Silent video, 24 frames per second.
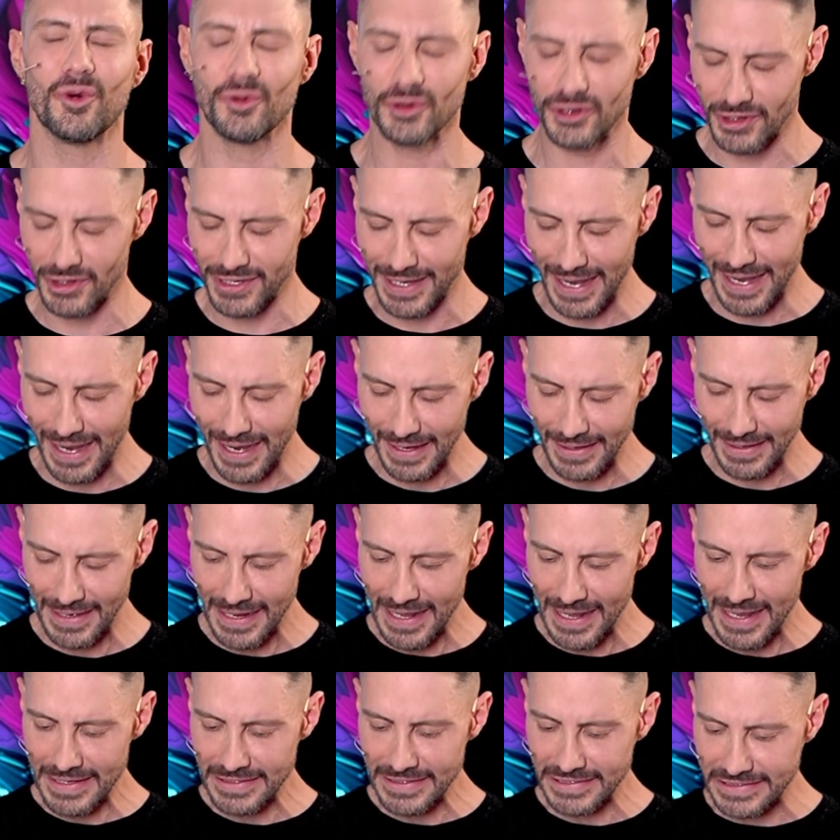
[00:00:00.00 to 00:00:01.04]
You can't
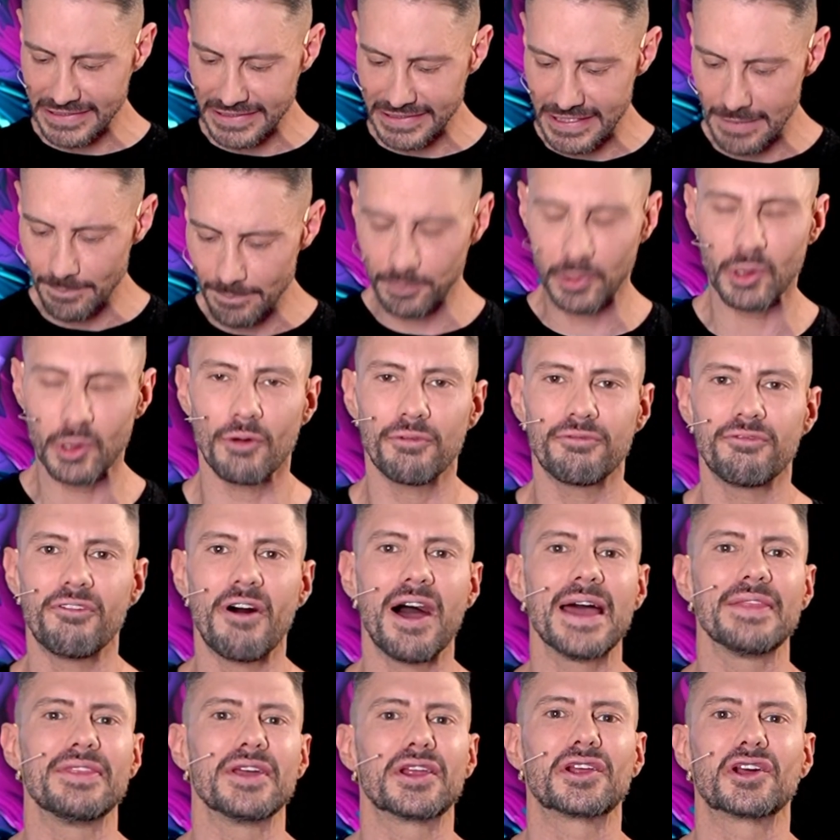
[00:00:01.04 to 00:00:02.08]

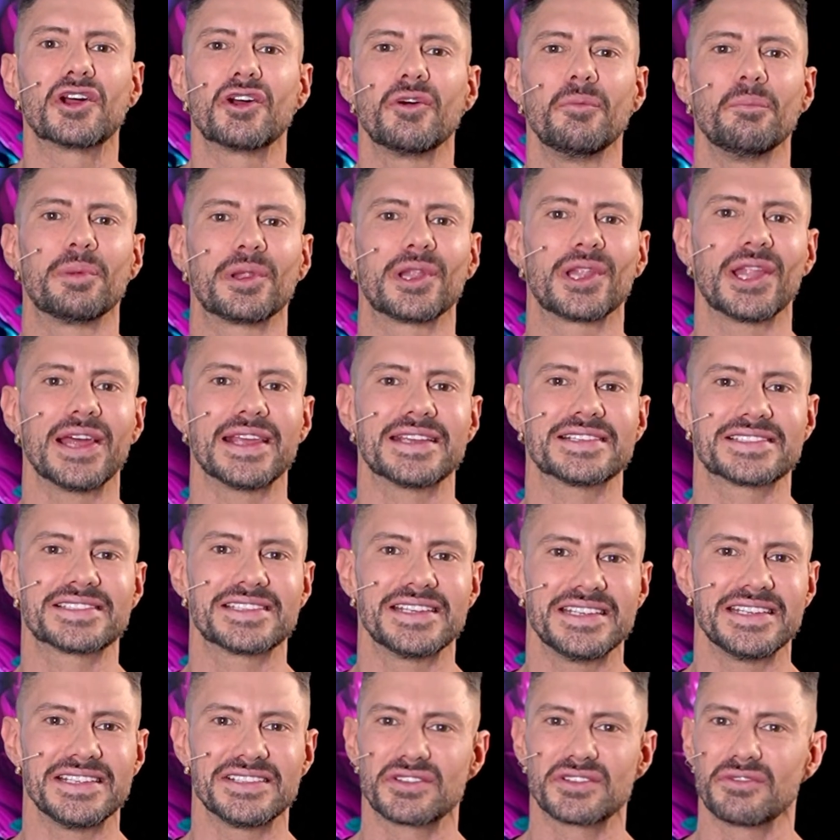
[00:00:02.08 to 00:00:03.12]
simplify the
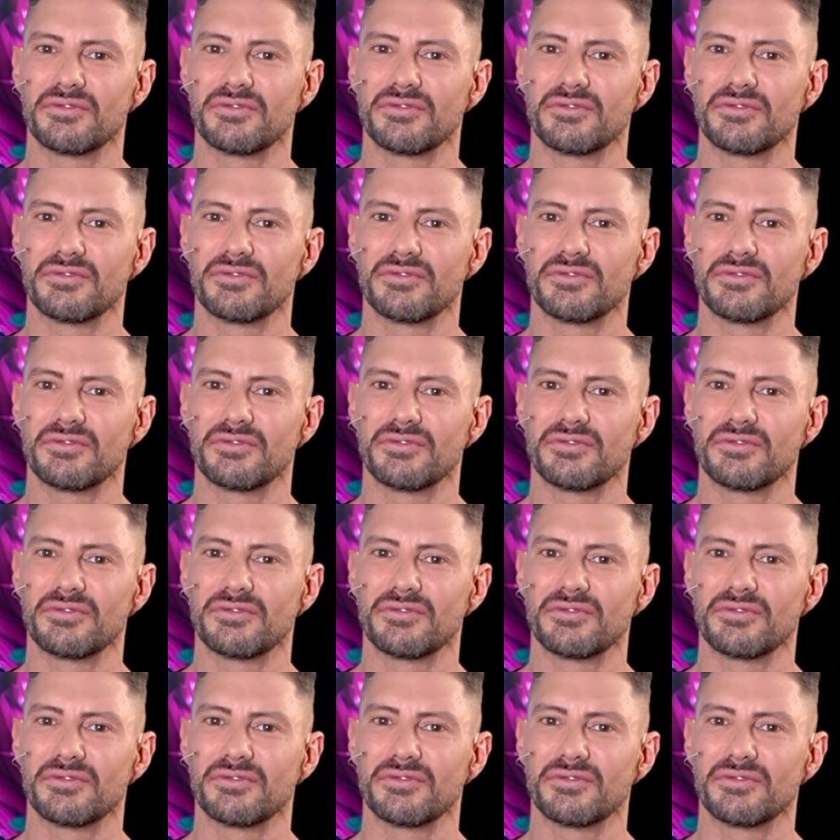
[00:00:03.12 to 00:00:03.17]
complexities